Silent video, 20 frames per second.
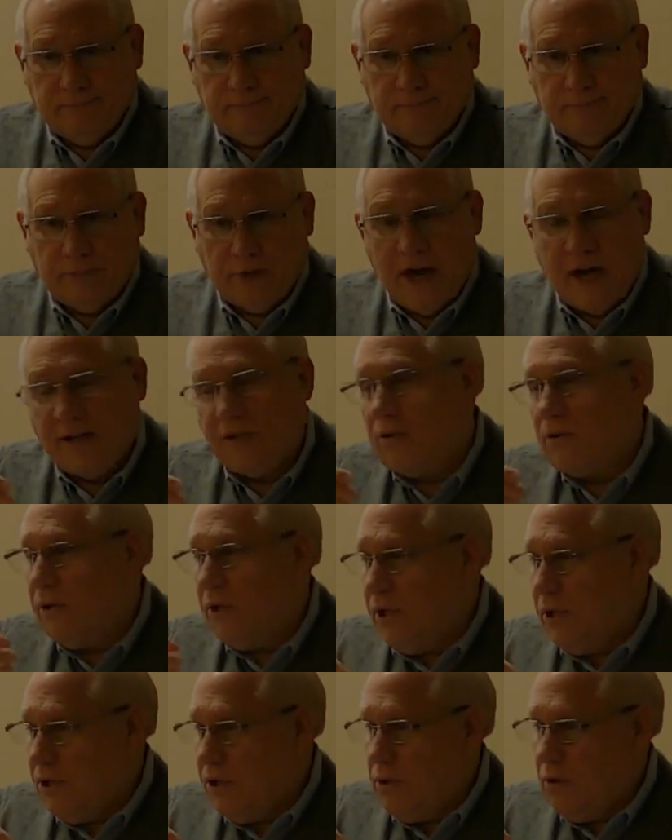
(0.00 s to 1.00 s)
practical
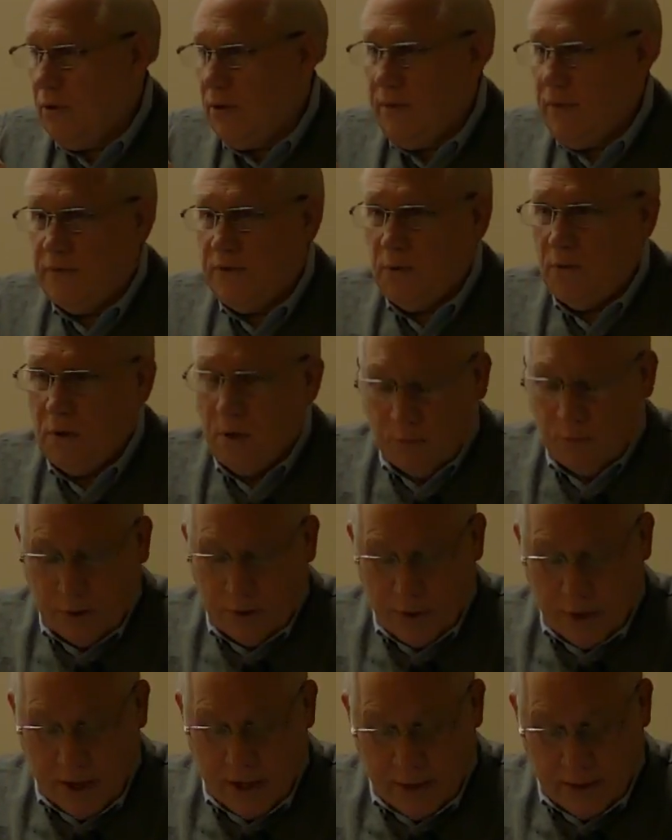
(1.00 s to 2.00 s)
and intuitive to what we're
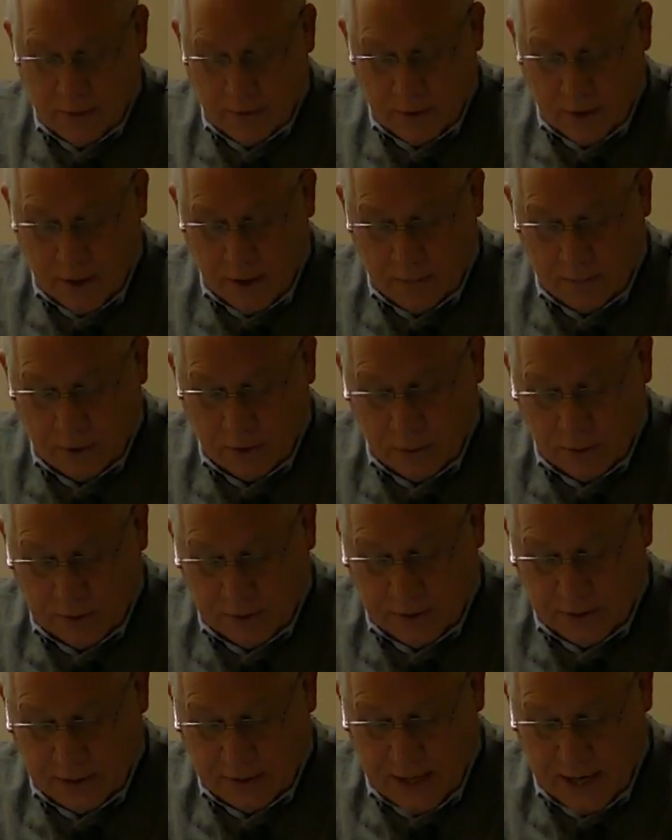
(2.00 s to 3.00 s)
trying to accomplish with
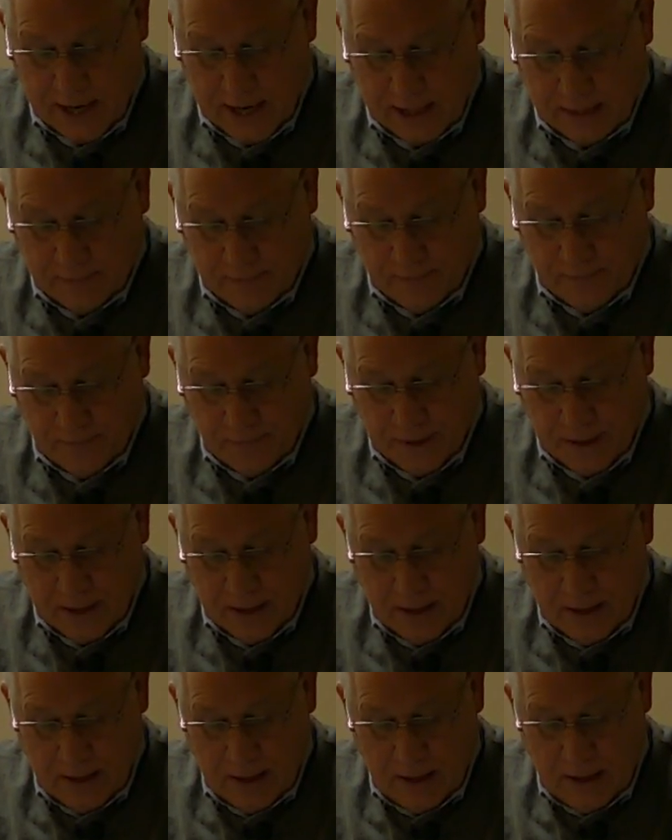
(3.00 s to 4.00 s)
the scan.
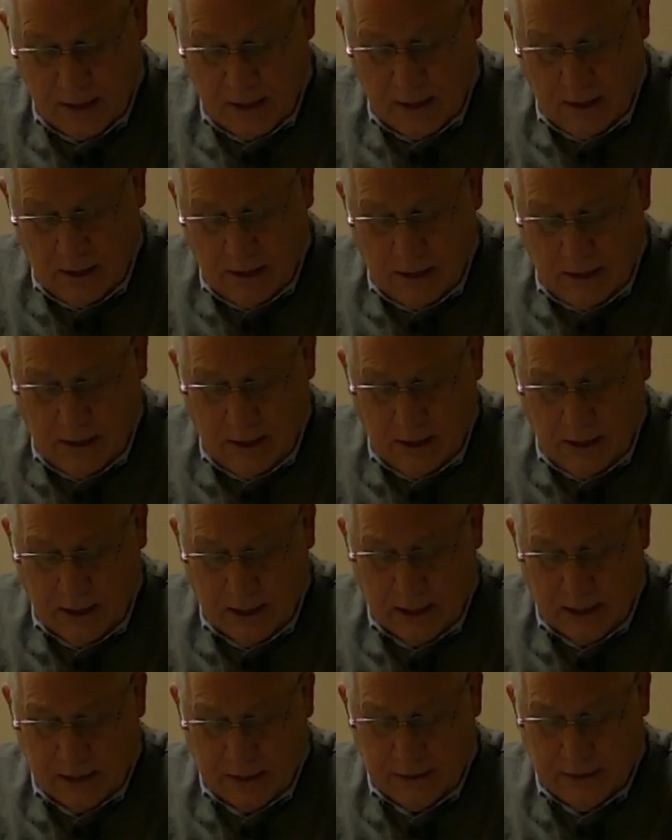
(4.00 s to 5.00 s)

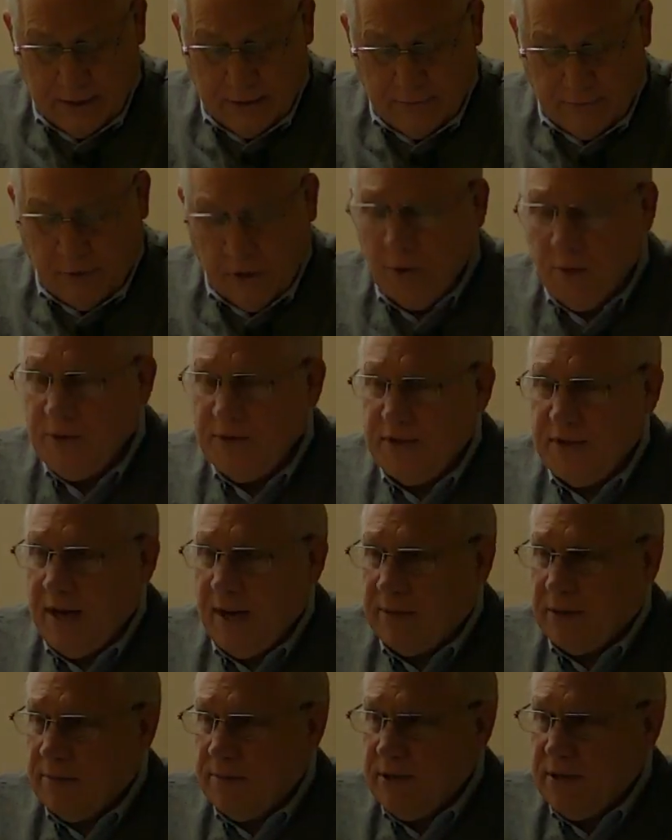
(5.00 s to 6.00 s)
The frequency
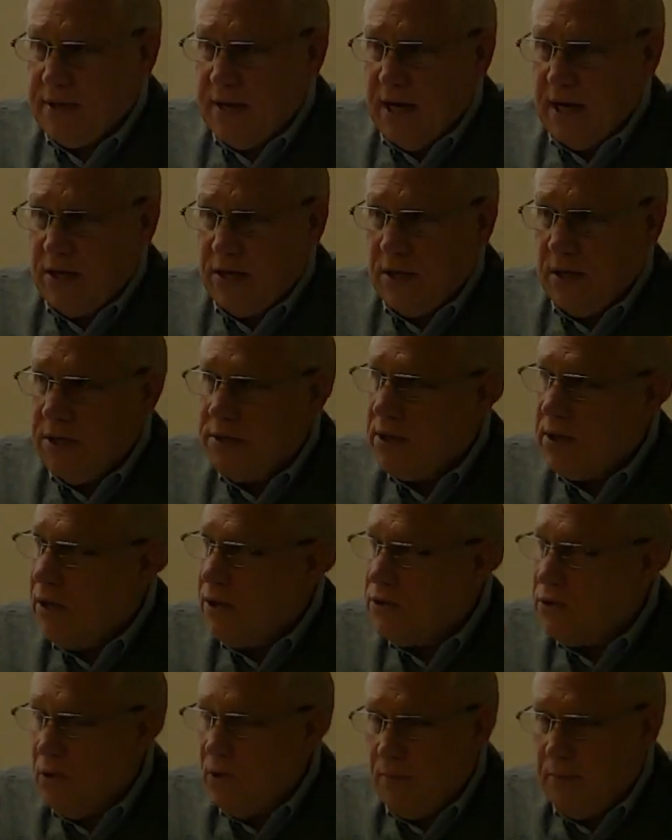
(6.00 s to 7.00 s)
optimization has
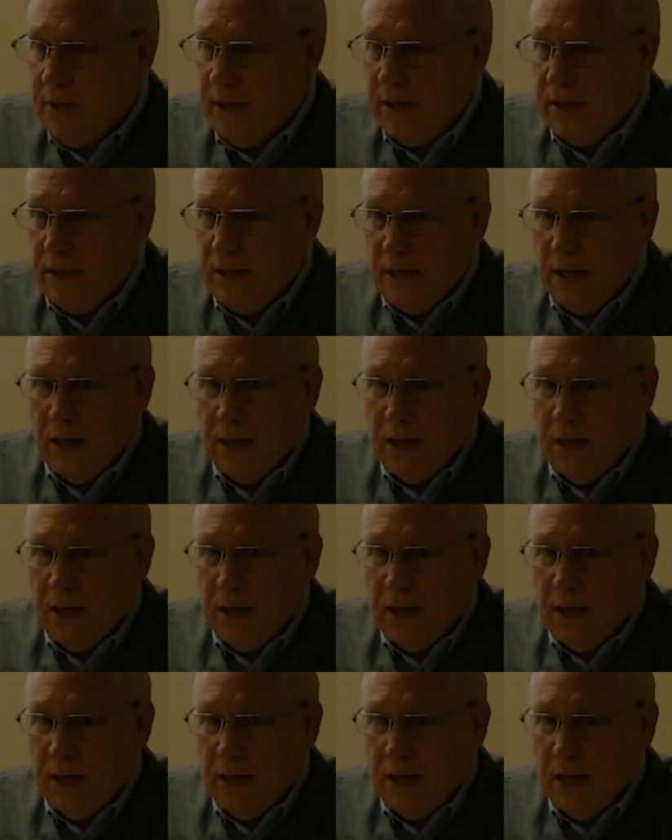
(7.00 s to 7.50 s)
also been,